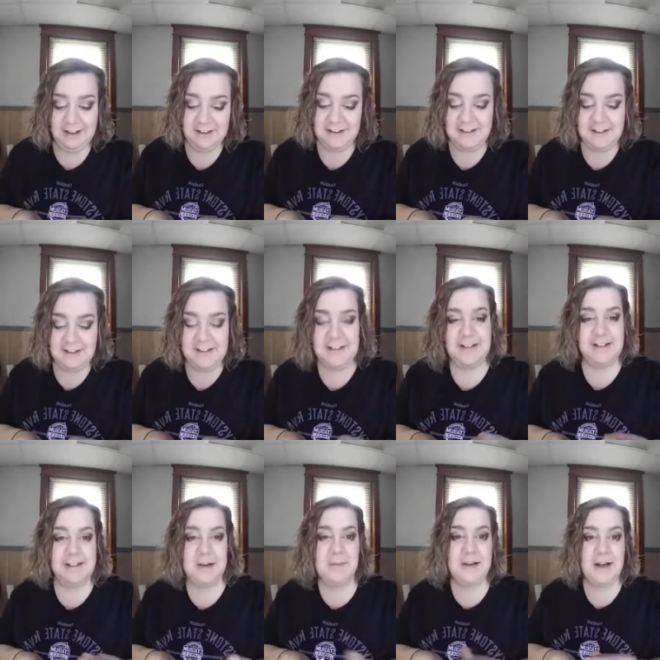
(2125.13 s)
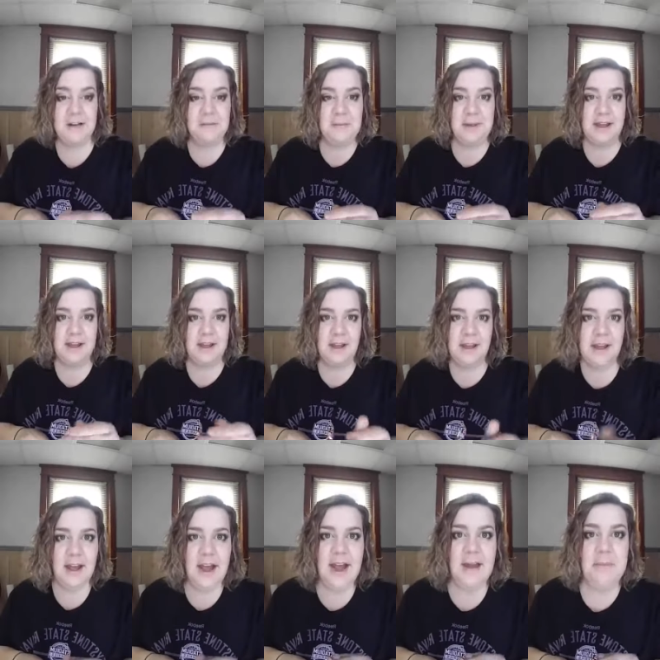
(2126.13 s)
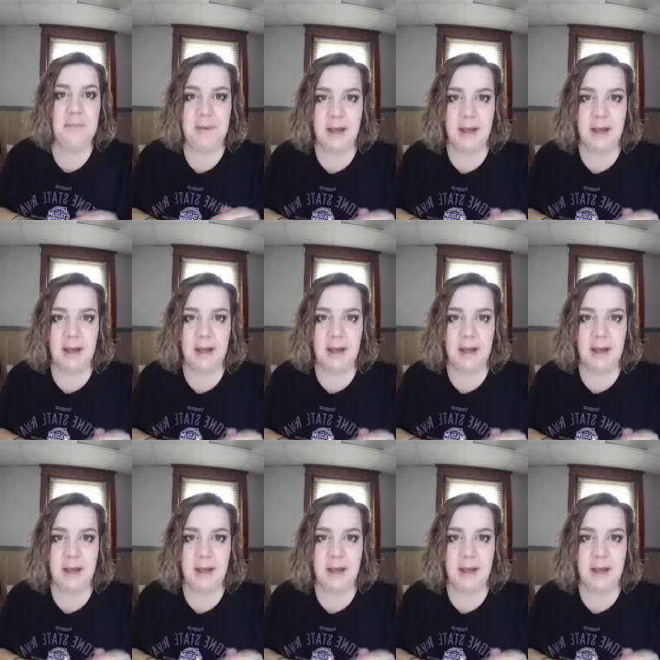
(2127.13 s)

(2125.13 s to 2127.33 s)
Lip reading: the Disney's coming out in me, and